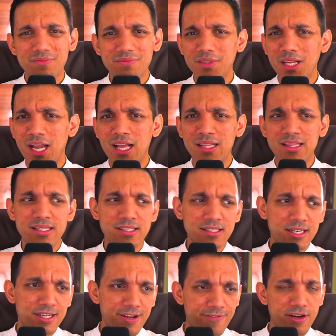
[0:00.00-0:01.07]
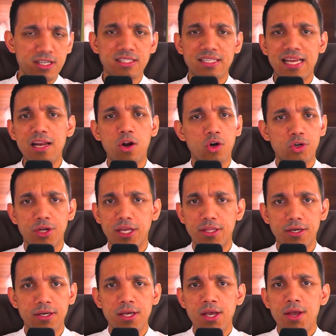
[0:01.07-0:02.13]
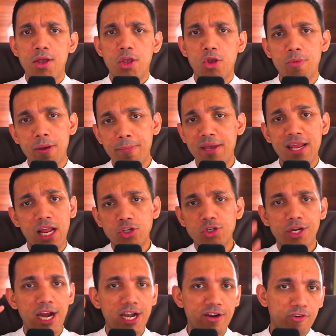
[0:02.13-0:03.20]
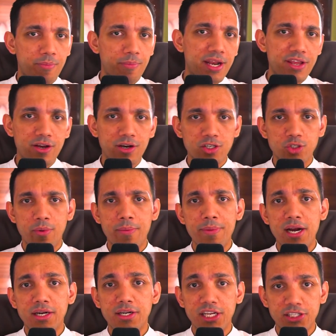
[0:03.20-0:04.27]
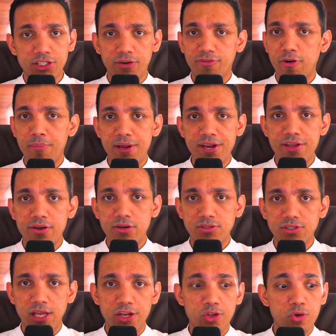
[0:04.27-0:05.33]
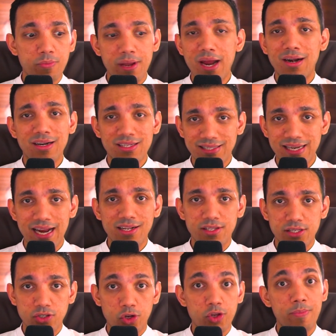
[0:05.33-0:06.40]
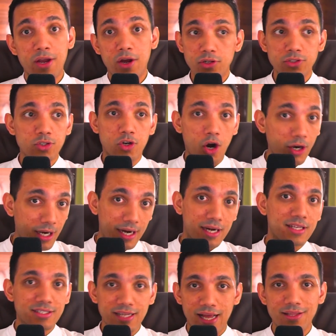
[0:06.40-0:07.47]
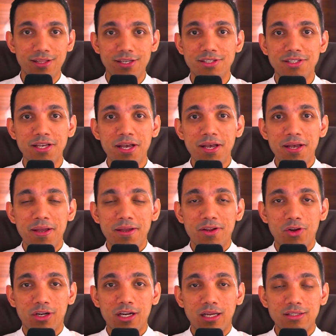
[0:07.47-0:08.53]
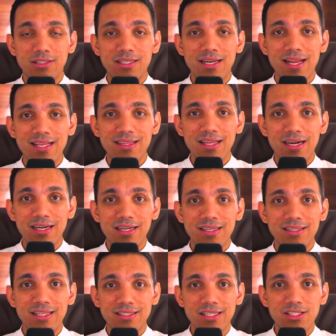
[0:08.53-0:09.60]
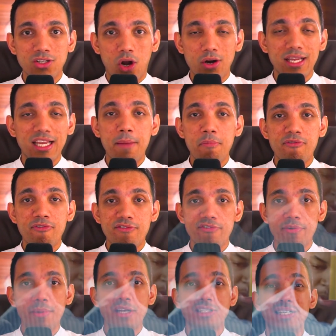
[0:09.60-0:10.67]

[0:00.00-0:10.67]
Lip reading: And this is a different skill altogether. You may be an educator for many years, you may be a teacher for many years, and you may understand this, or you may also not understand this, considering that this is not a game of information, it's